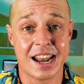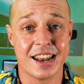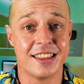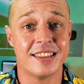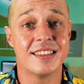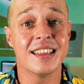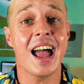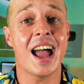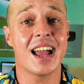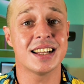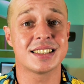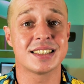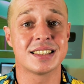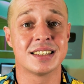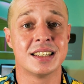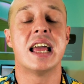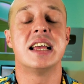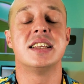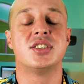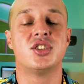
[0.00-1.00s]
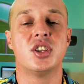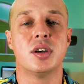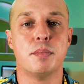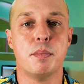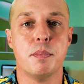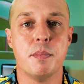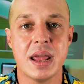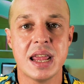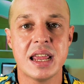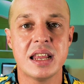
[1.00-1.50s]
And that is the
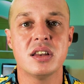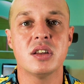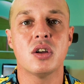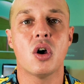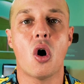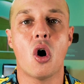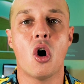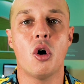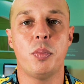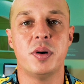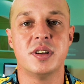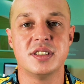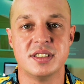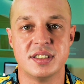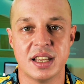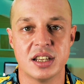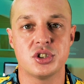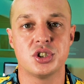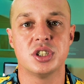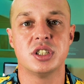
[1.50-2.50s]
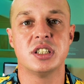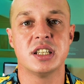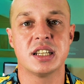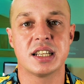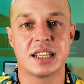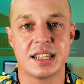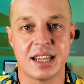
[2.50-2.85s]
main opposition